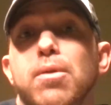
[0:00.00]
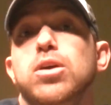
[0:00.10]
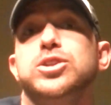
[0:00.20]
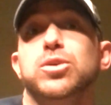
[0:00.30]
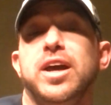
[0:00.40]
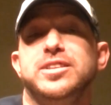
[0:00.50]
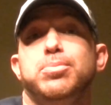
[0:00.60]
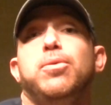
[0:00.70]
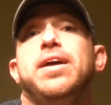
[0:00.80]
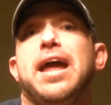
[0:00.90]
also like to
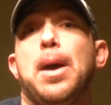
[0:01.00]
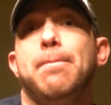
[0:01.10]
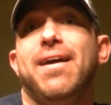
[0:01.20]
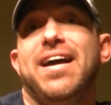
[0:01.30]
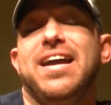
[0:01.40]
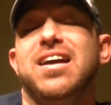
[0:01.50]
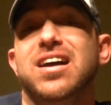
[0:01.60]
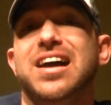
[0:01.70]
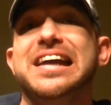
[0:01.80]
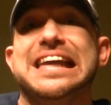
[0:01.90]
point out my
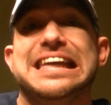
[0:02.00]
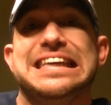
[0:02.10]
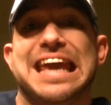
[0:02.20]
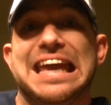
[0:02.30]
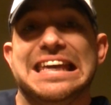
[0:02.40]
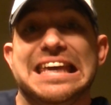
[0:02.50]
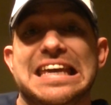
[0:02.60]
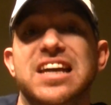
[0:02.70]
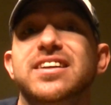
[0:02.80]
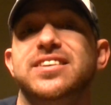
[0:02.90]

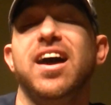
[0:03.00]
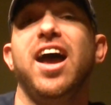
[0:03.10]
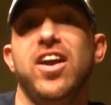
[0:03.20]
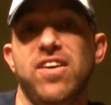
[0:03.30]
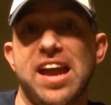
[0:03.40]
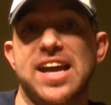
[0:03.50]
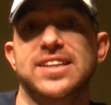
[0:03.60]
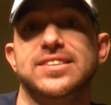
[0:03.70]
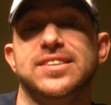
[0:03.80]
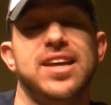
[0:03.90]
Yankee attire,
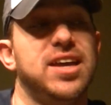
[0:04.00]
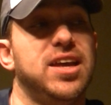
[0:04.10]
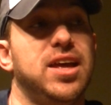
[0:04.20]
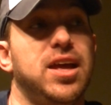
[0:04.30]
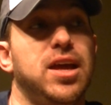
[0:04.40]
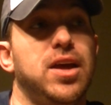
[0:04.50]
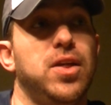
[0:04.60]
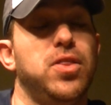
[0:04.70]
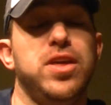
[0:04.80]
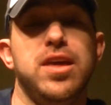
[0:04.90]
as
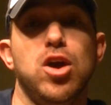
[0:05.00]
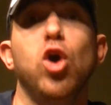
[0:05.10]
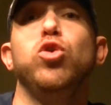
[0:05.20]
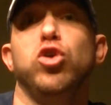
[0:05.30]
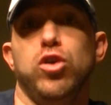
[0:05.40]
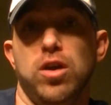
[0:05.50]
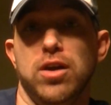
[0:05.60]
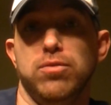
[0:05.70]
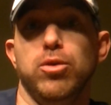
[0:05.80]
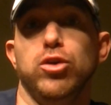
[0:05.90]
the owner
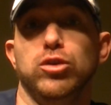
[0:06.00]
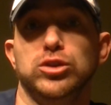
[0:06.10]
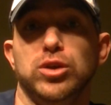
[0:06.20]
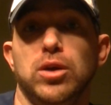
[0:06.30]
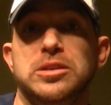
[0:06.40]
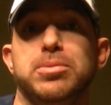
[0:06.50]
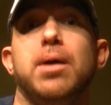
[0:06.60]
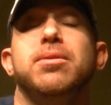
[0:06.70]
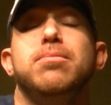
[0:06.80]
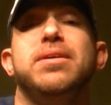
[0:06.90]
of Murderers Row is
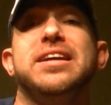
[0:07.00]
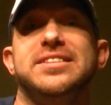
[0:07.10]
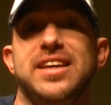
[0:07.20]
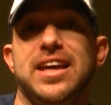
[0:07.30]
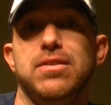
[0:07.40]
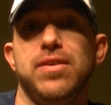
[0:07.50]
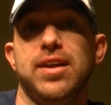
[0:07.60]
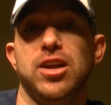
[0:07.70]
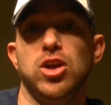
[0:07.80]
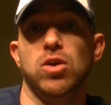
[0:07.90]
probably the biggest Yankee
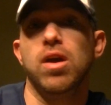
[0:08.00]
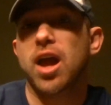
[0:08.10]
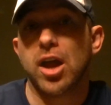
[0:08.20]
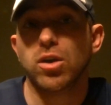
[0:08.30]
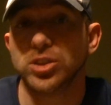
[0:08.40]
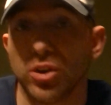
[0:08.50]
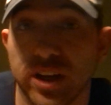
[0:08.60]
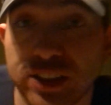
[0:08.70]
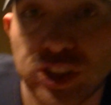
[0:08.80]
fan I know. I'd also like to